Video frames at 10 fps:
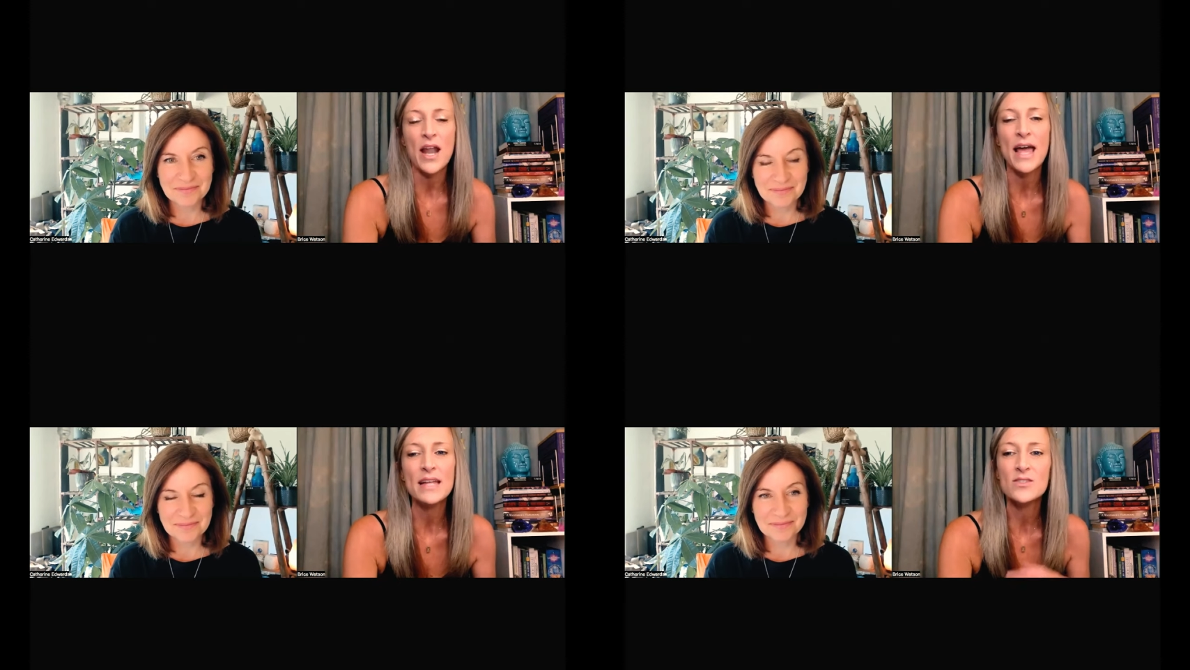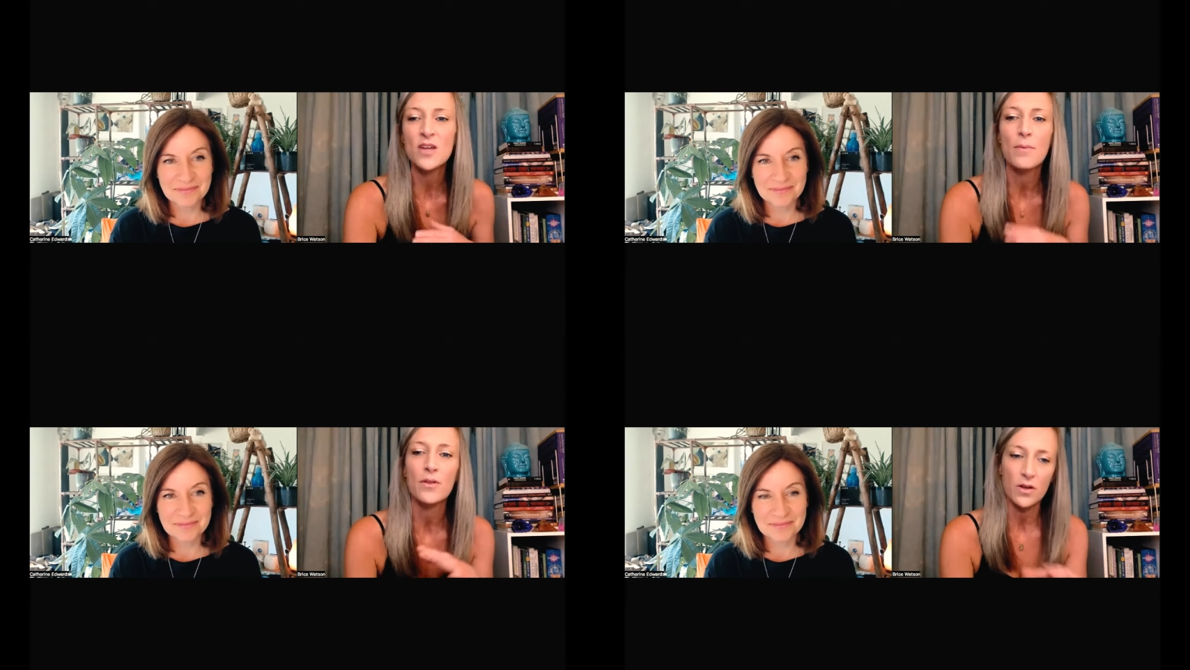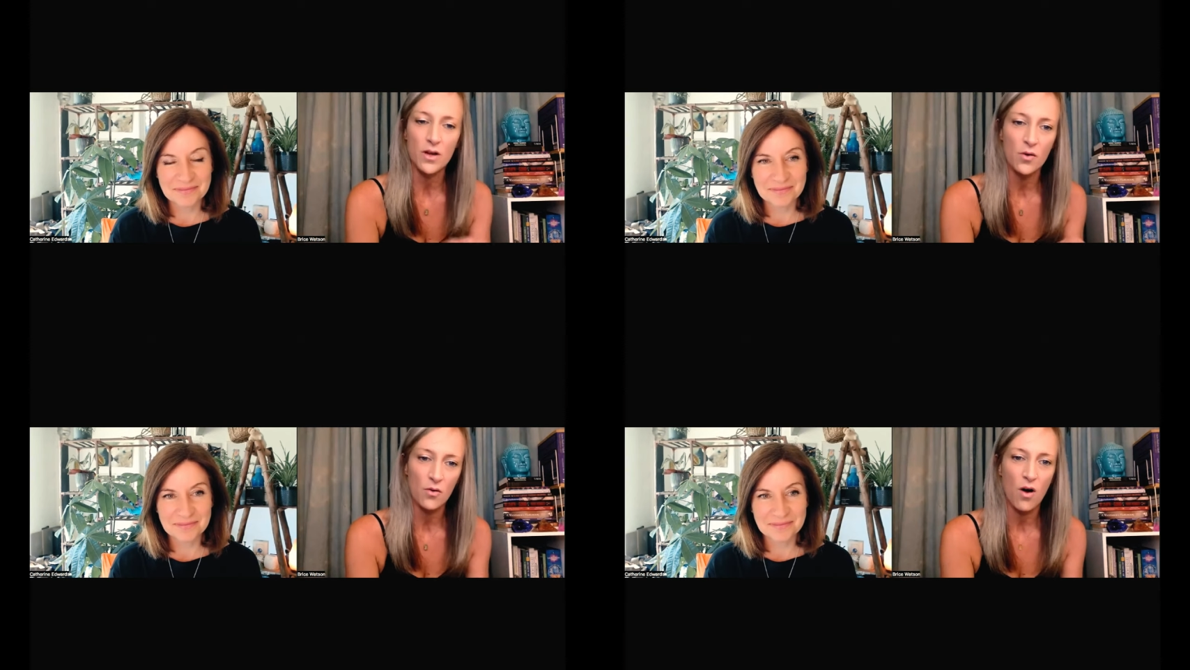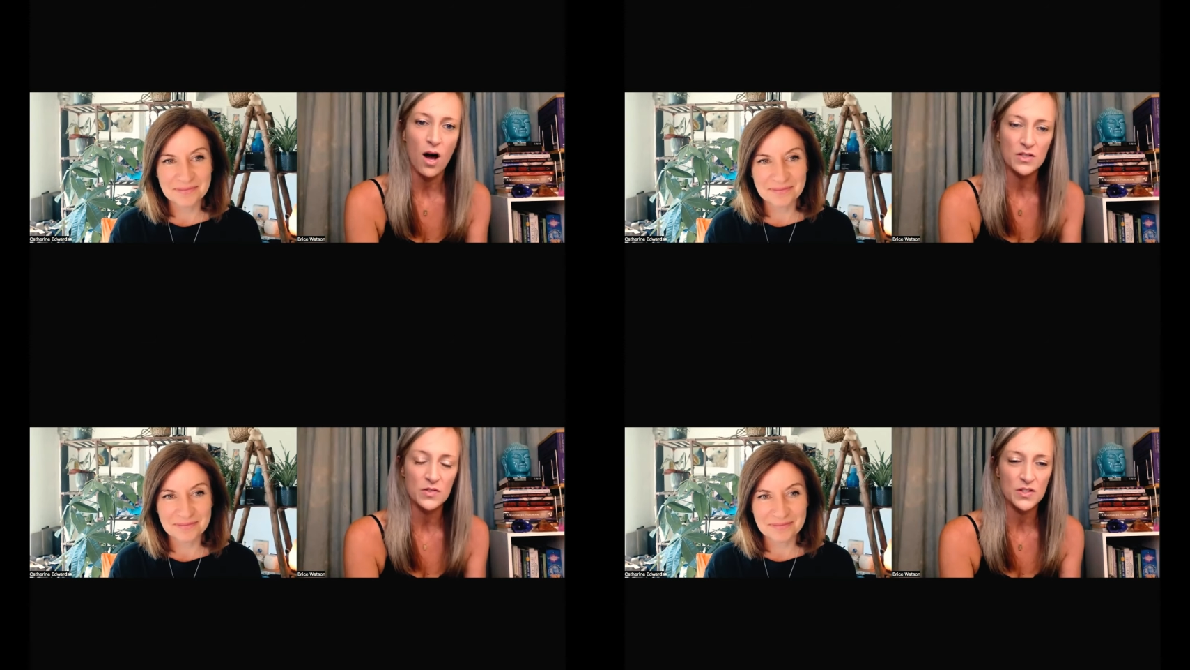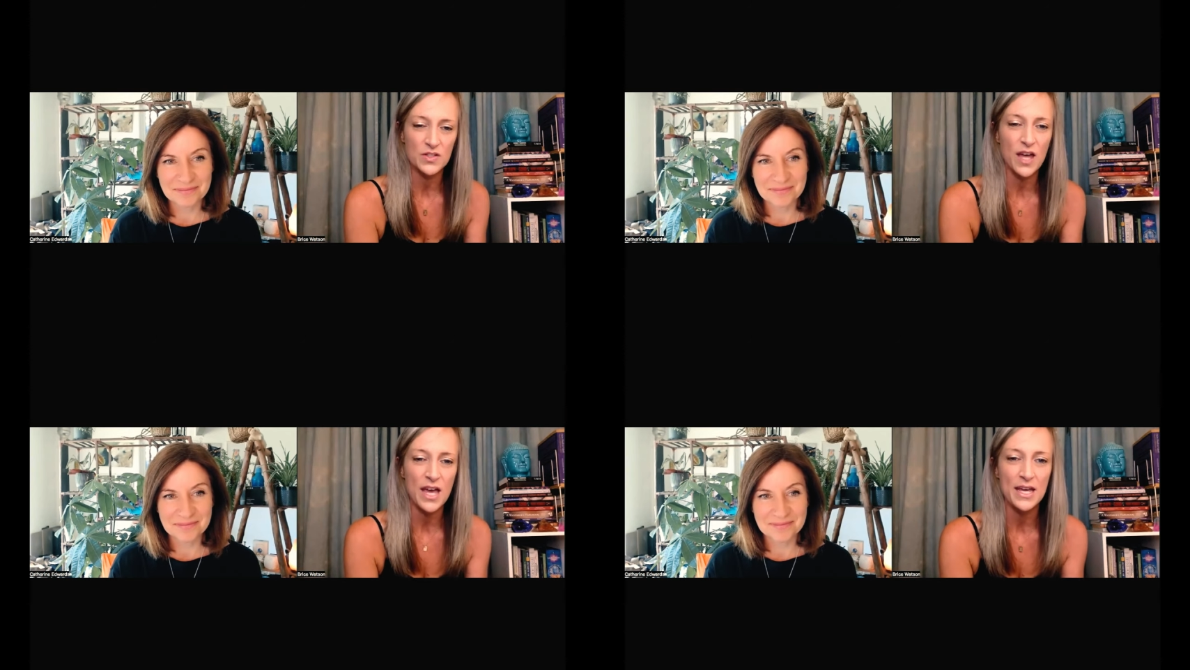Speaker 1: And I had stumbled across
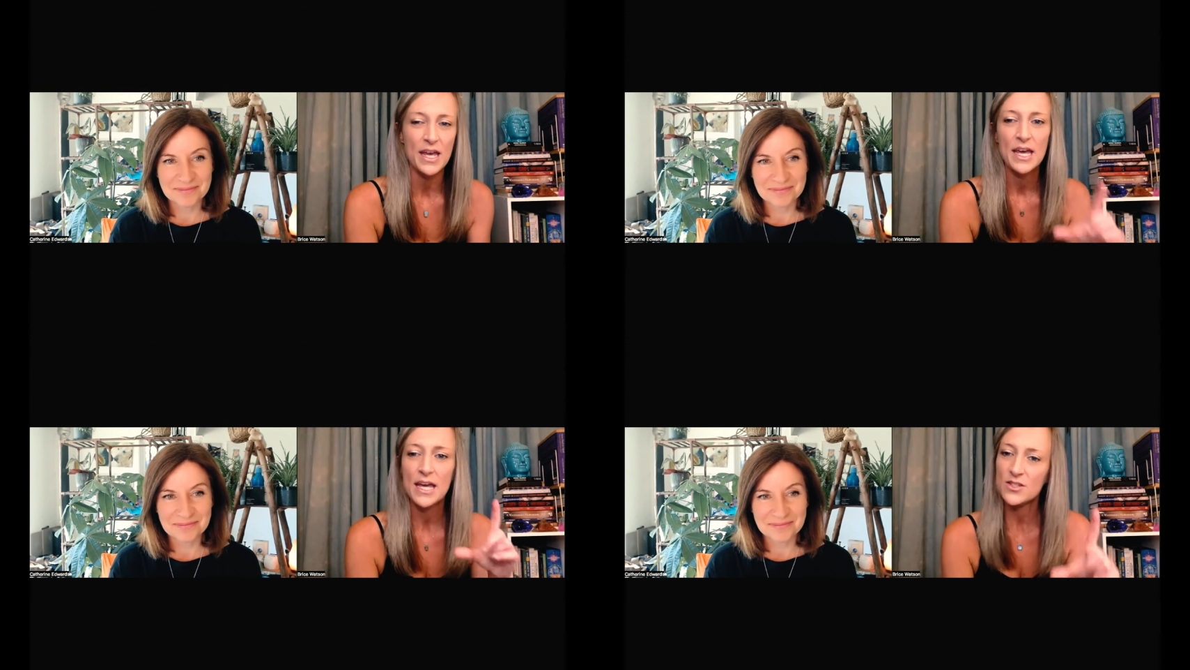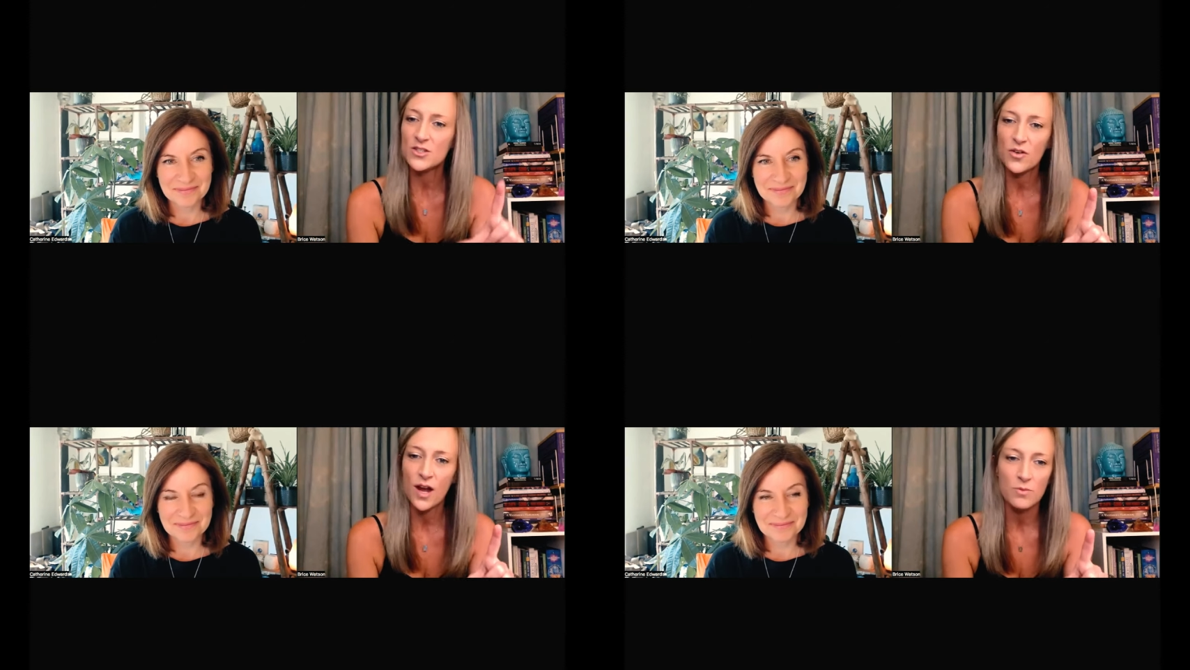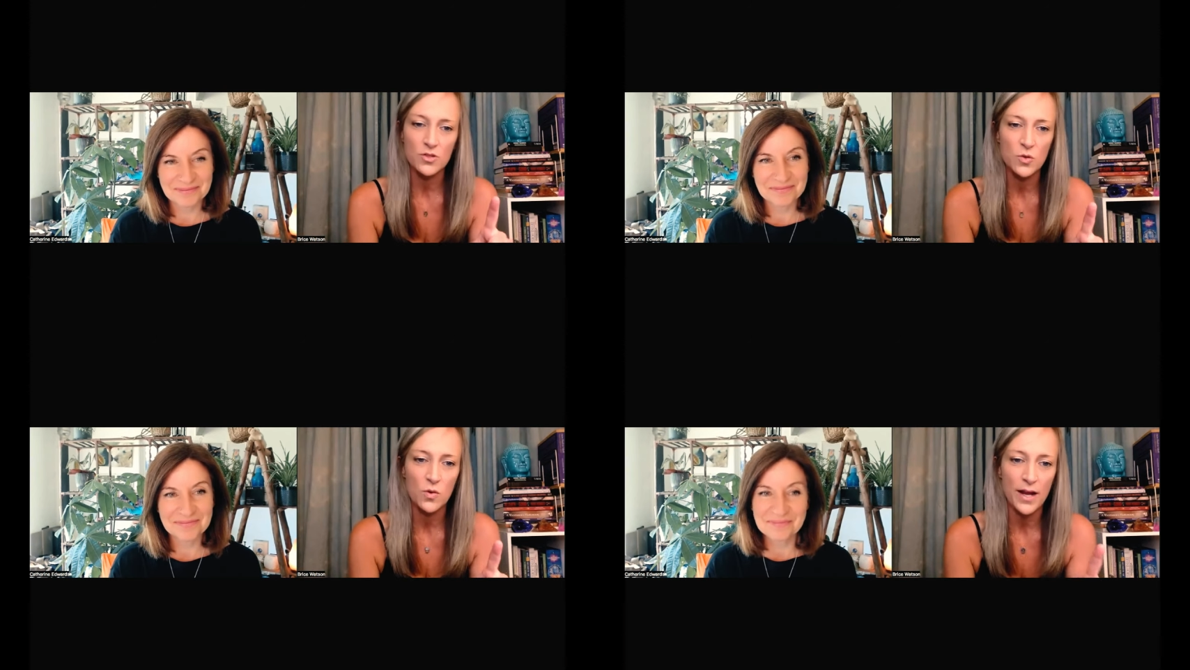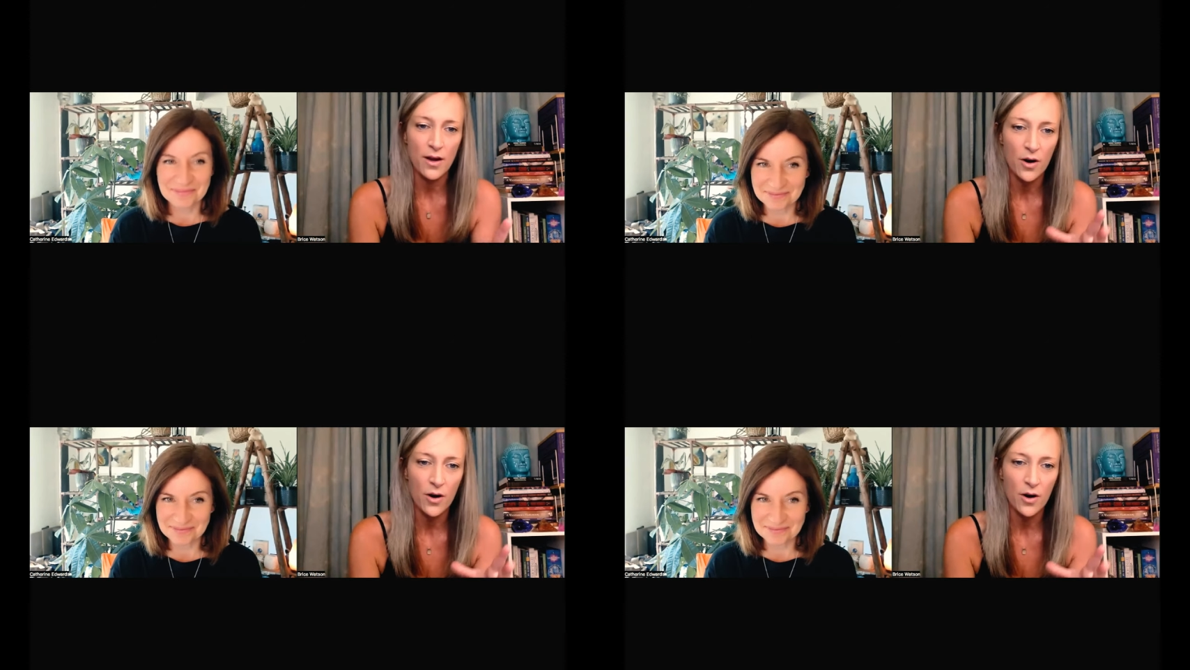this like Instagram story